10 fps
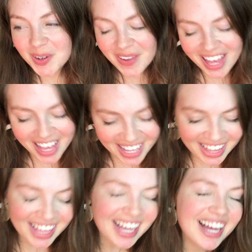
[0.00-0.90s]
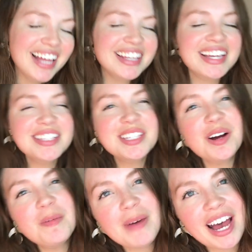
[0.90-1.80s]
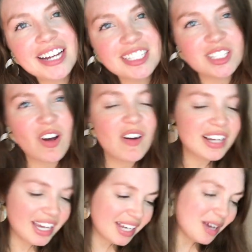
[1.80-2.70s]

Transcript: Okay, uh, let's go back to talking